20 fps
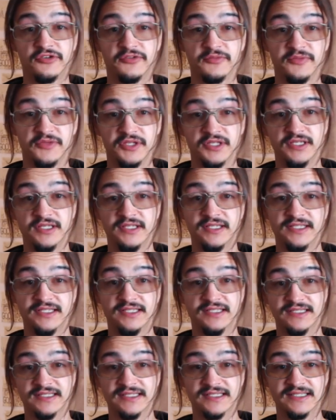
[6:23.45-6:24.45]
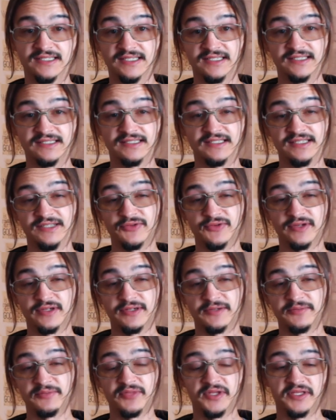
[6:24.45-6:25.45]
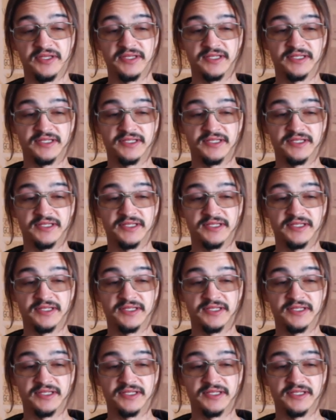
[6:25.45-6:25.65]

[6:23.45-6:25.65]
me in a sense. I don't want to be